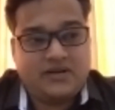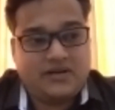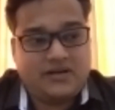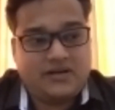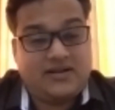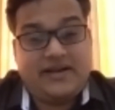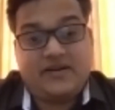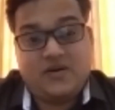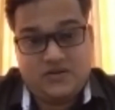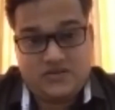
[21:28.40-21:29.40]
client
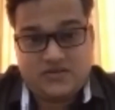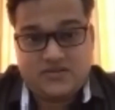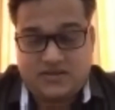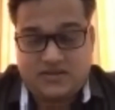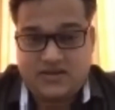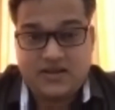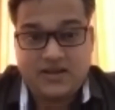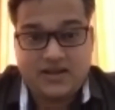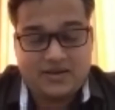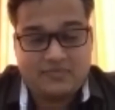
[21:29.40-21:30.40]
calls,
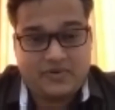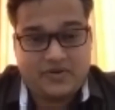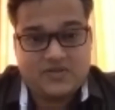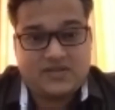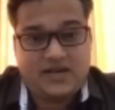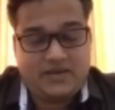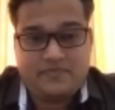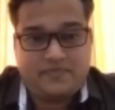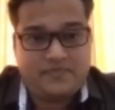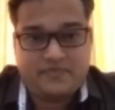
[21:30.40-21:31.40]
because I,
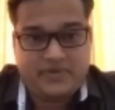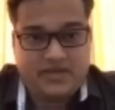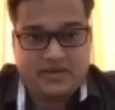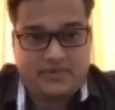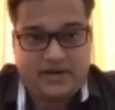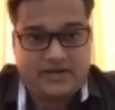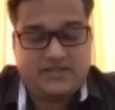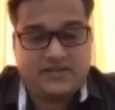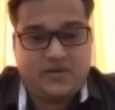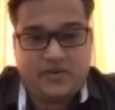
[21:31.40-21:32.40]
being a
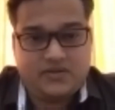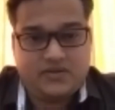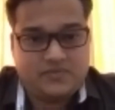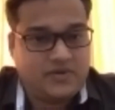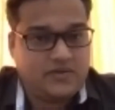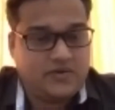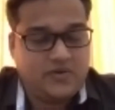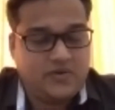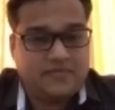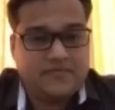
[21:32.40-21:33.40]
practicing lawyer in the Supreme Court,
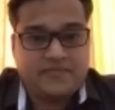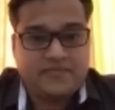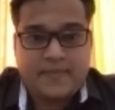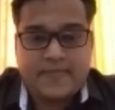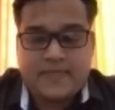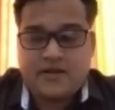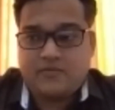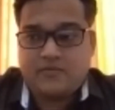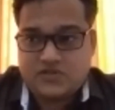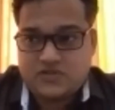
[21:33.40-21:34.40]

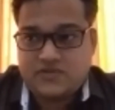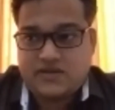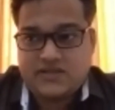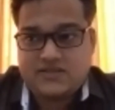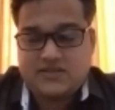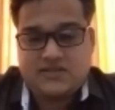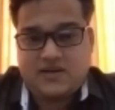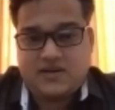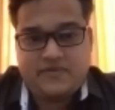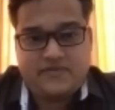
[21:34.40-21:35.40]
most of the cases are
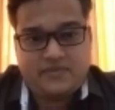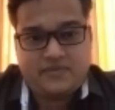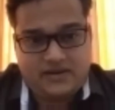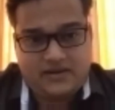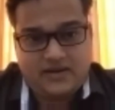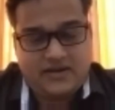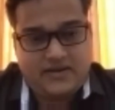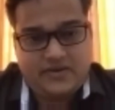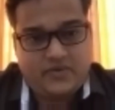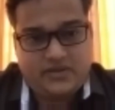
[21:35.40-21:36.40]
coming from Kerala and
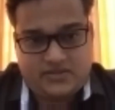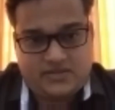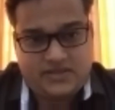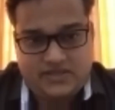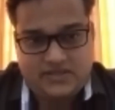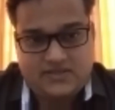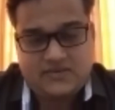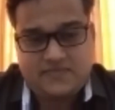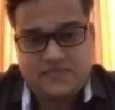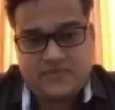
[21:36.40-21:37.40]
in other states.
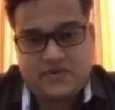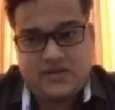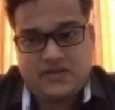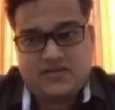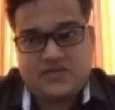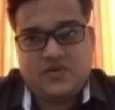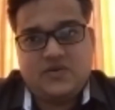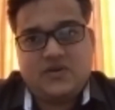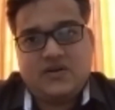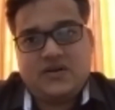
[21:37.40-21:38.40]
Okay, so
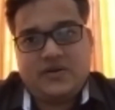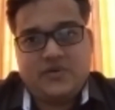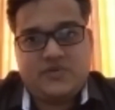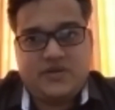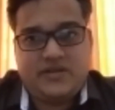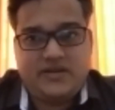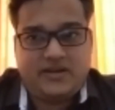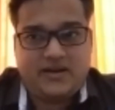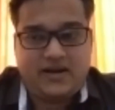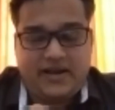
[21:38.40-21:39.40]
usually
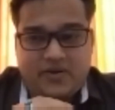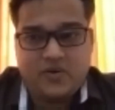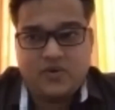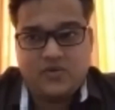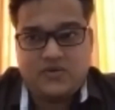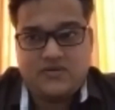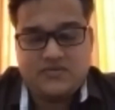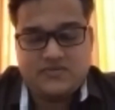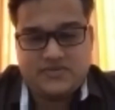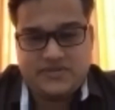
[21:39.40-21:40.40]
High Court
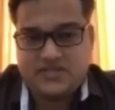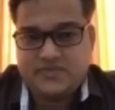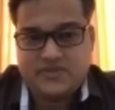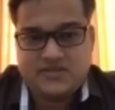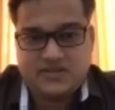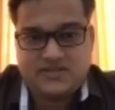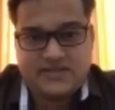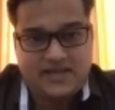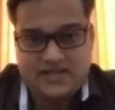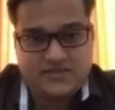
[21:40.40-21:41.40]
judgments are
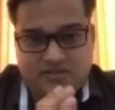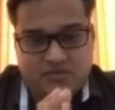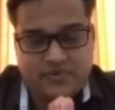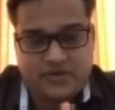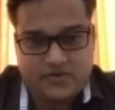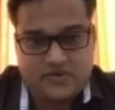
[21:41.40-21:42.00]
challenged in Supreme Court.